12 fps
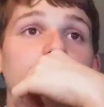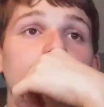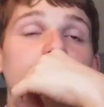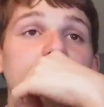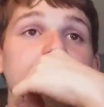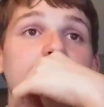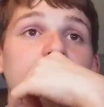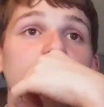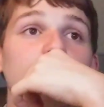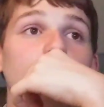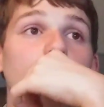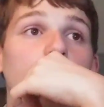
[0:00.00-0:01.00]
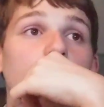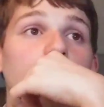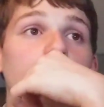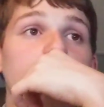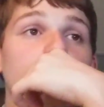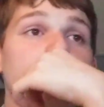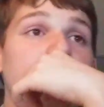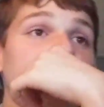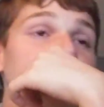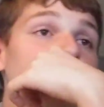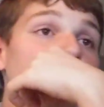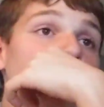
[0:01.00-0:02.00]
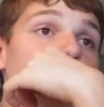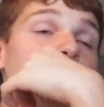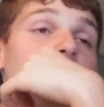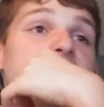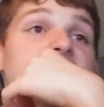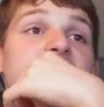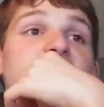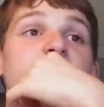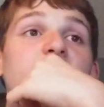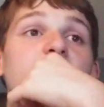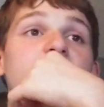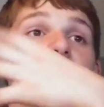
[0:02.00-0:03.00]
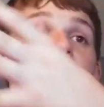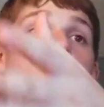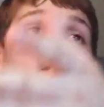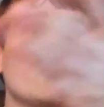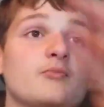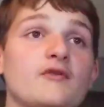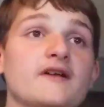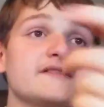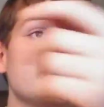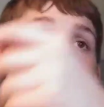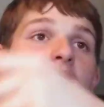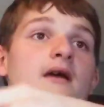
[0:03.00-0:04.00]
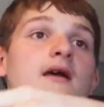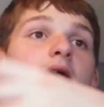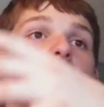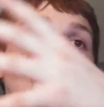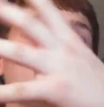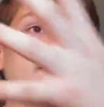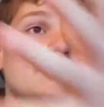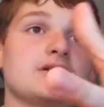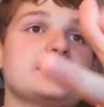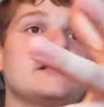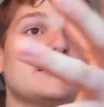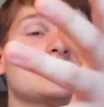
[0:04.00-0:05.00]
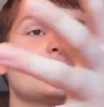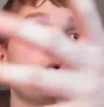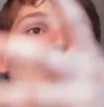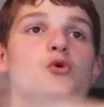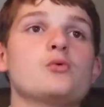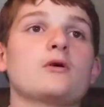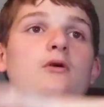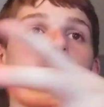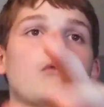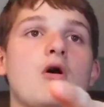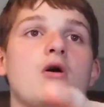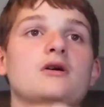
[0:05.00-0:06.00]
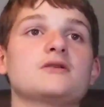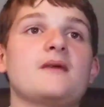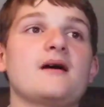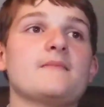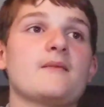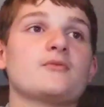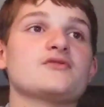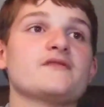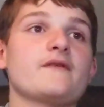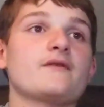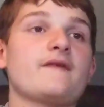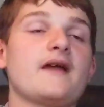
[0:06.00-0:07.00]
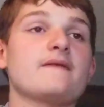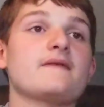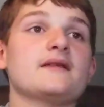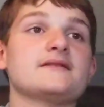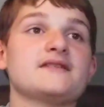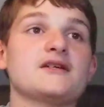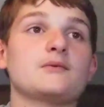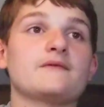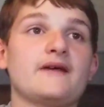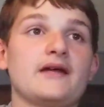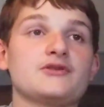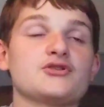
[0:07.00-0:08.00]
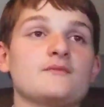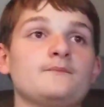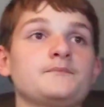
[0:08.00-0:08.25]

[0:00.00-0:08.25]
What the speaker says: Tengu are the restless spirits of former priests and heretics who were wronged by members of their faith and seek revenge.